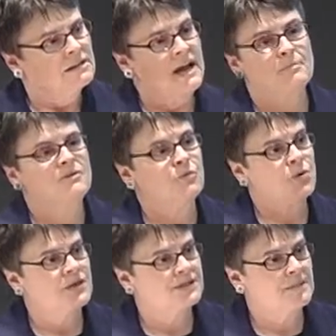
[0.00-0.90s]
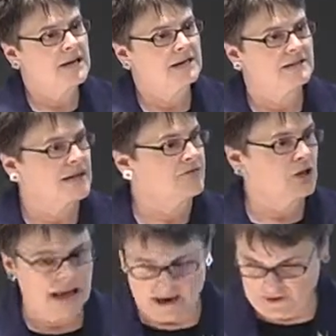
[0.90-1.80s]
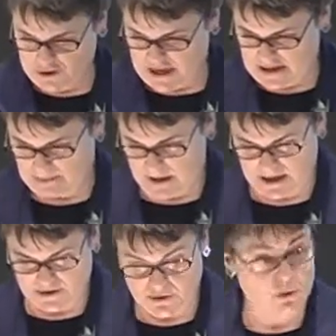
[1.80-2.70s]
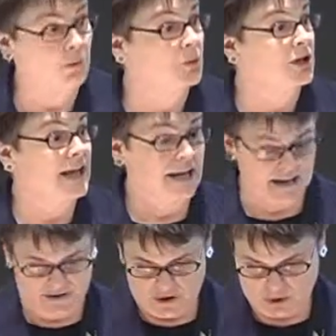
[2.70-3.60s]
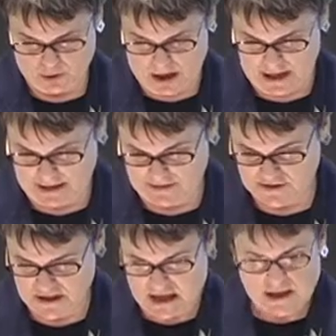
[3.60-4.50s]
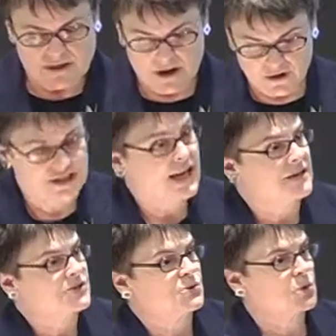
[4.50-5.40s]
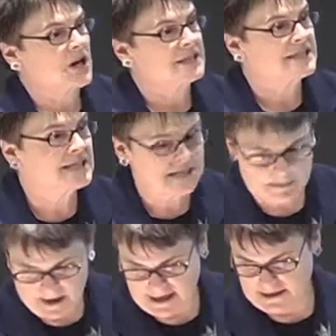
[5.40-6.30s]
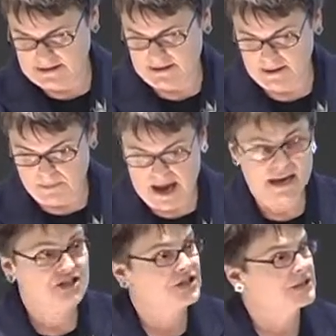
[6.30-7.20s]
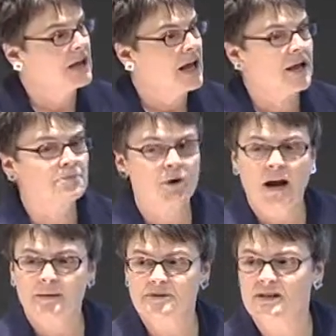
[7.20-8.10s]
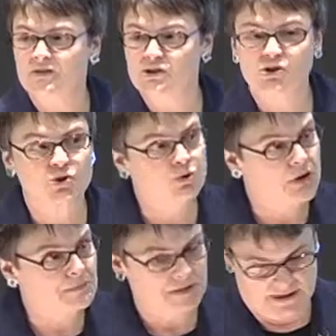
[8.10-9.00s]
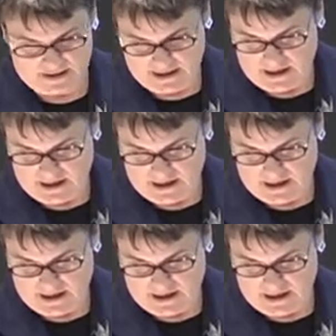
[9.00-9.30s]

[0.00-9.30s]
Now, before these maidens ever lay on their deathbeds or were laid in their graves, their deaths were anticipated, imagined, and perhaps even scripted